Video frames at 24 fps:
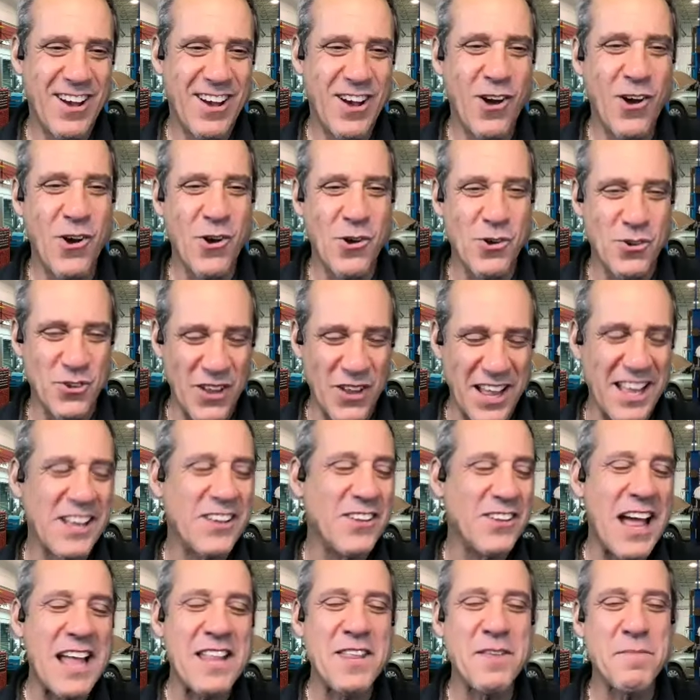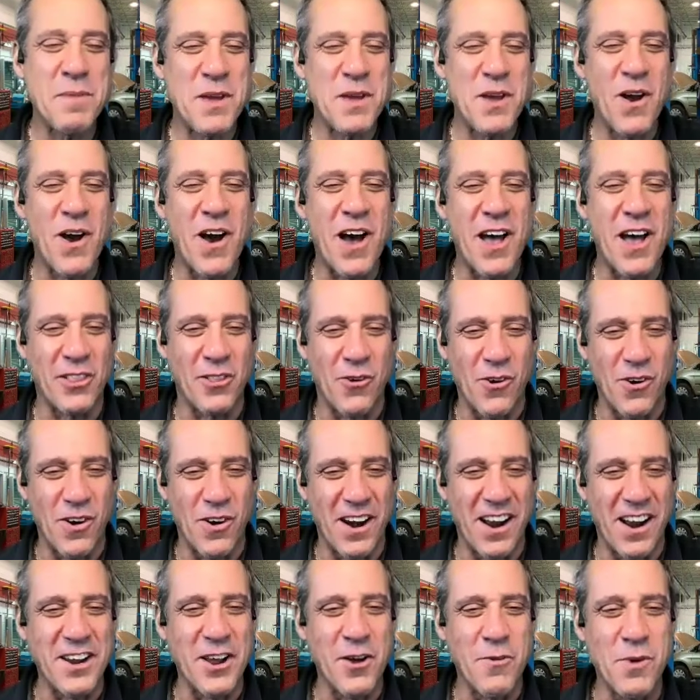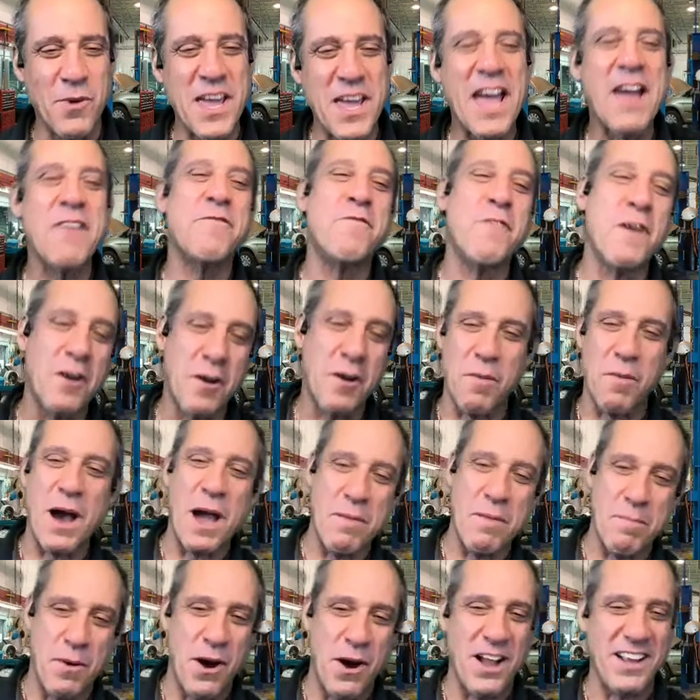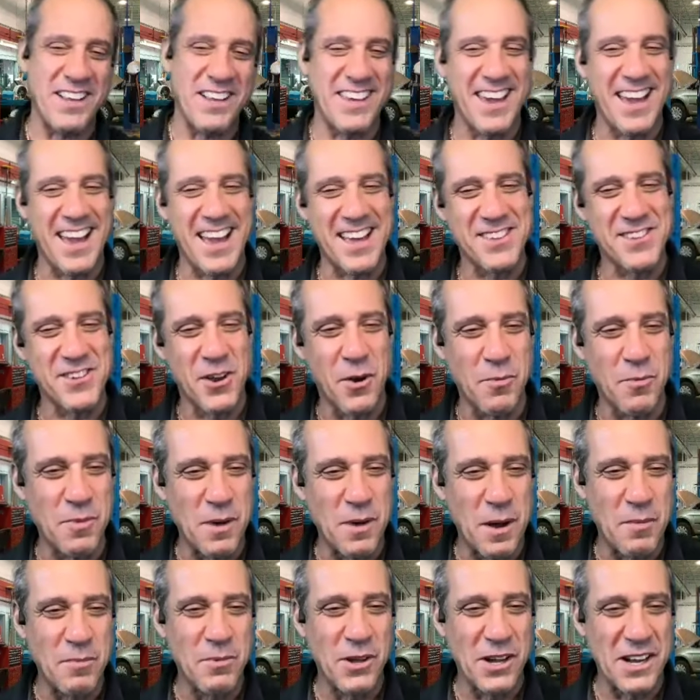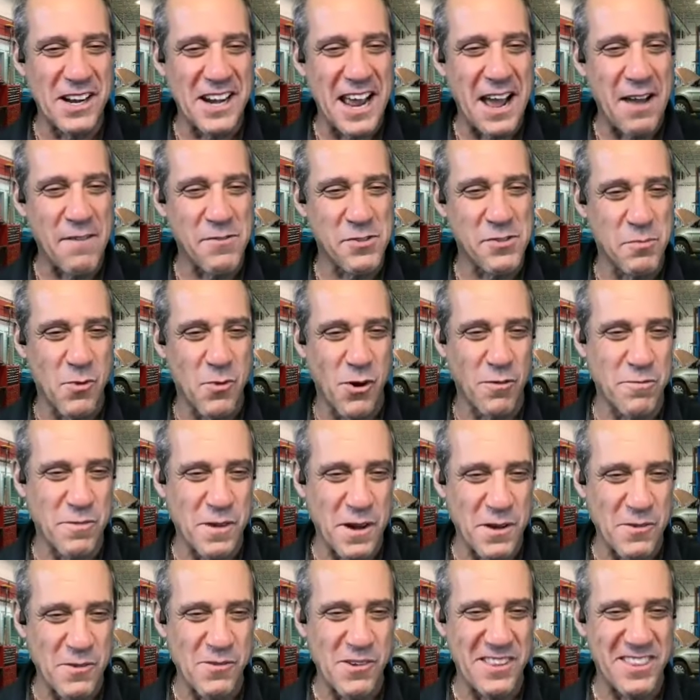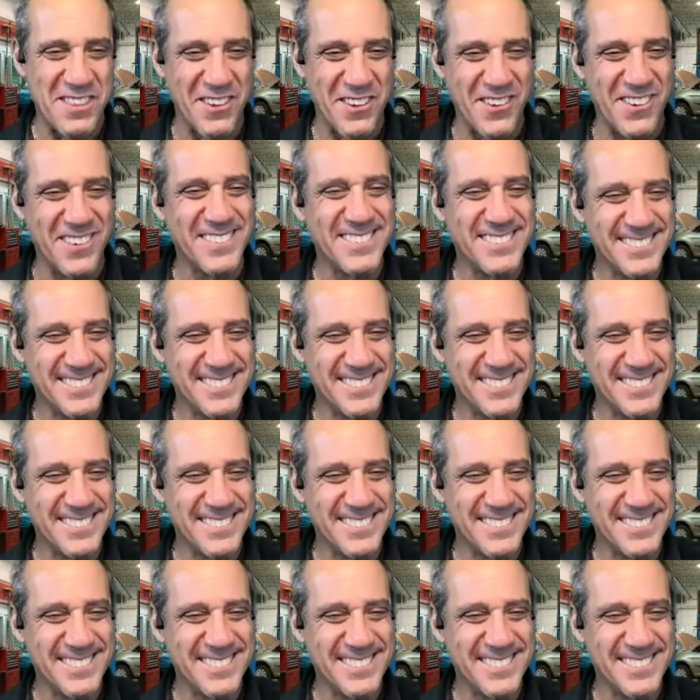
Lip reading: Oh, glad to be on, Laura. I know we had fun on my podcast, so I'm looking to have some more fun with you.